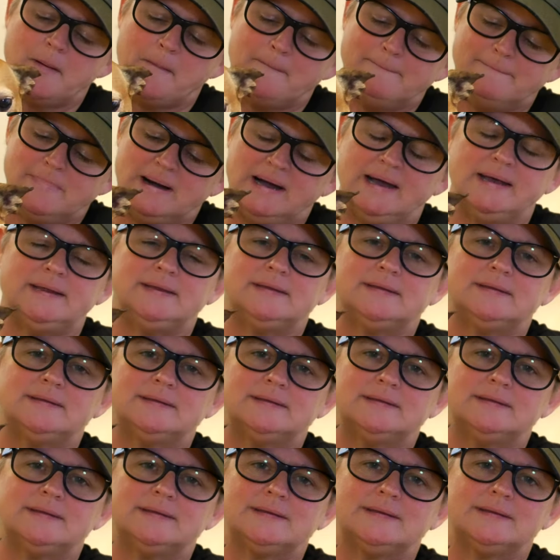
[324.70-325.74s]
but
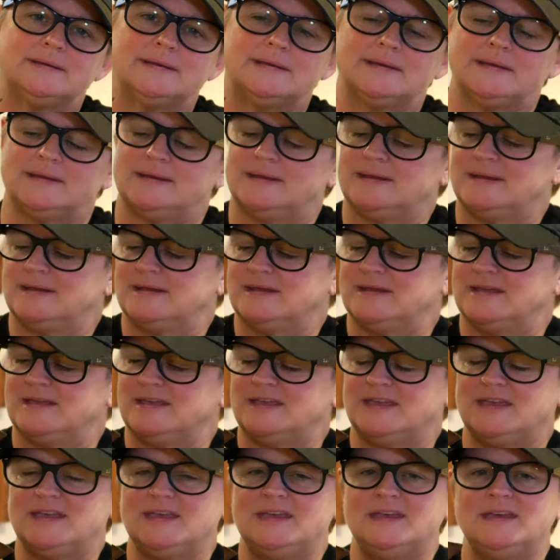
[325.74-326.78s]

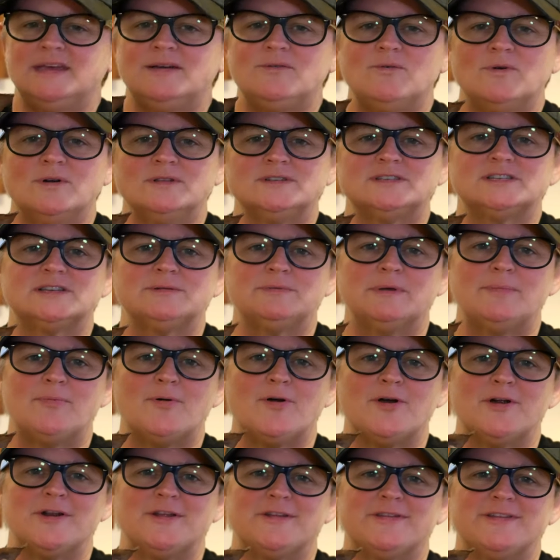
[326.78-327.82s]
he wants to be
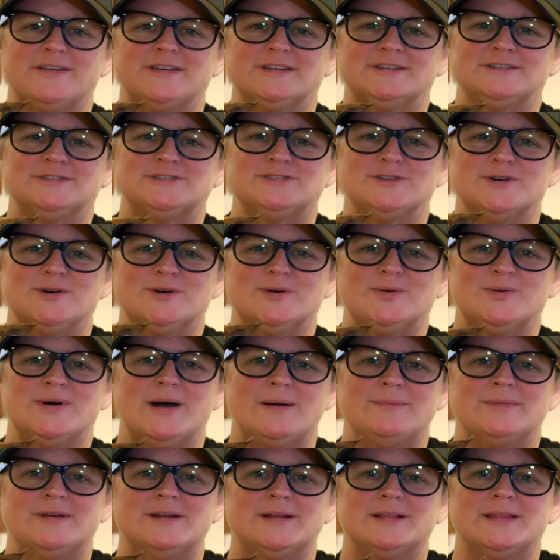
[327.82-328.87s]
part of things, so
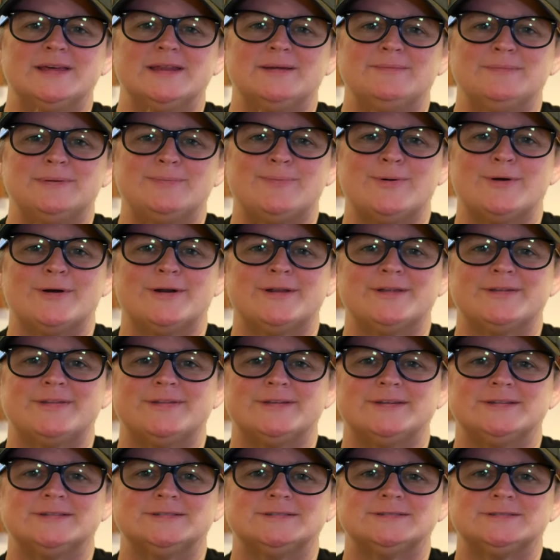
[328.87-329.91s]
I'm gonna let him be part of
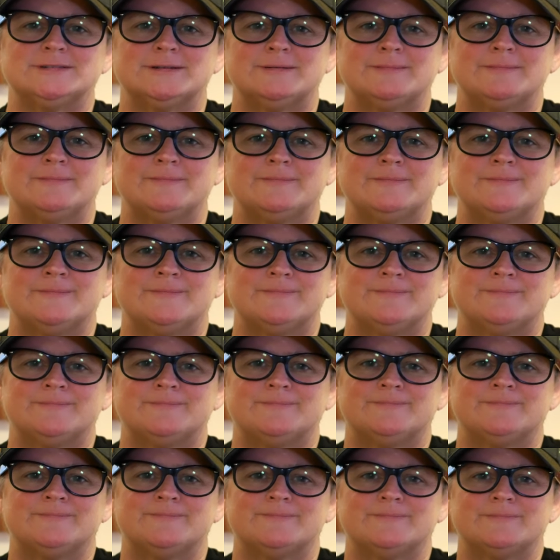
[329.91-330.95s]
things.
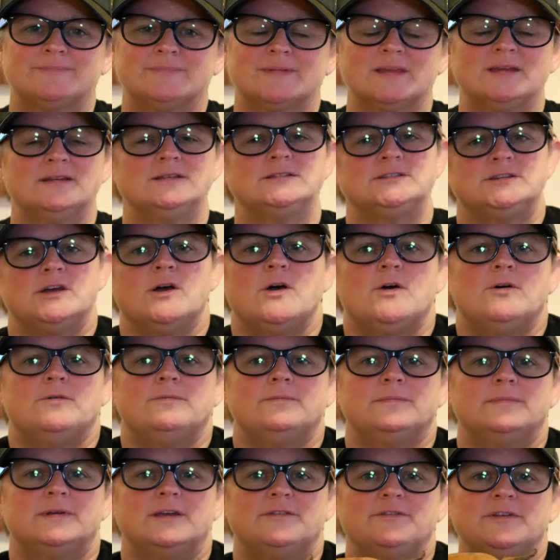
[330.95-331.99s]

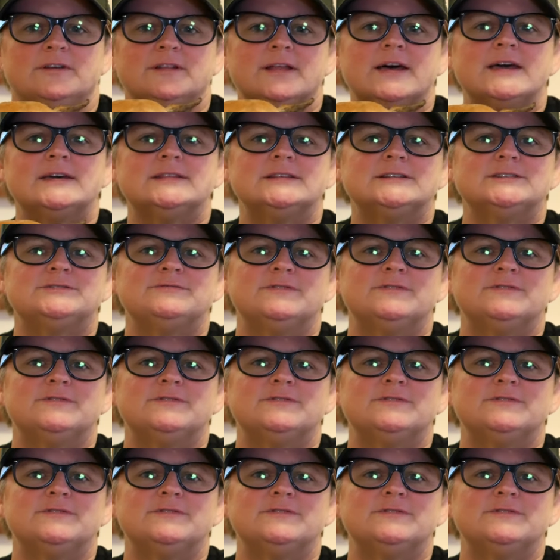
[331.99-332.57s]
So if you like this